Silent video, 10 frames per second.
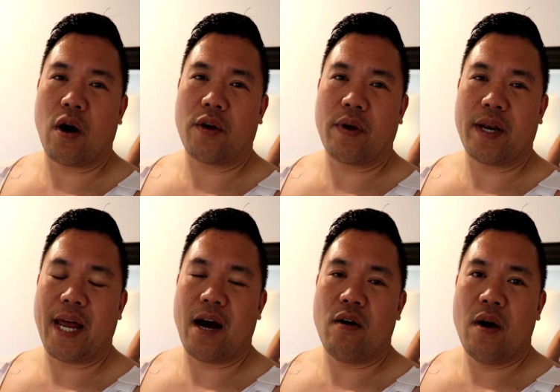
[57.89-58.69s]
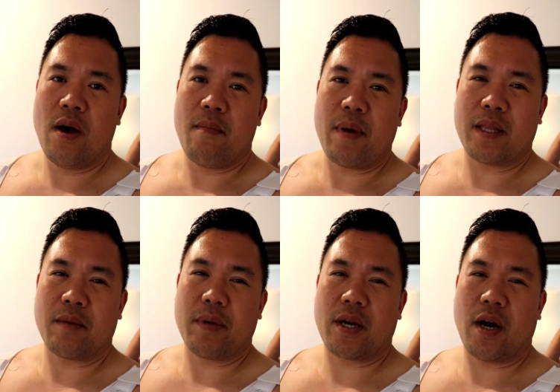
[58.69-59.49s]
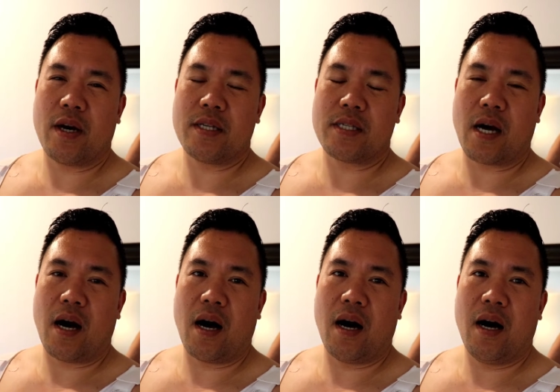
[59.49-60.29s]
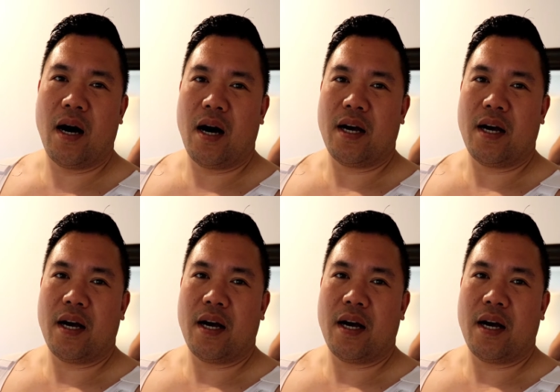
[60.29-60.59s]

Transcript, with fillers: on right now, mainly because uh,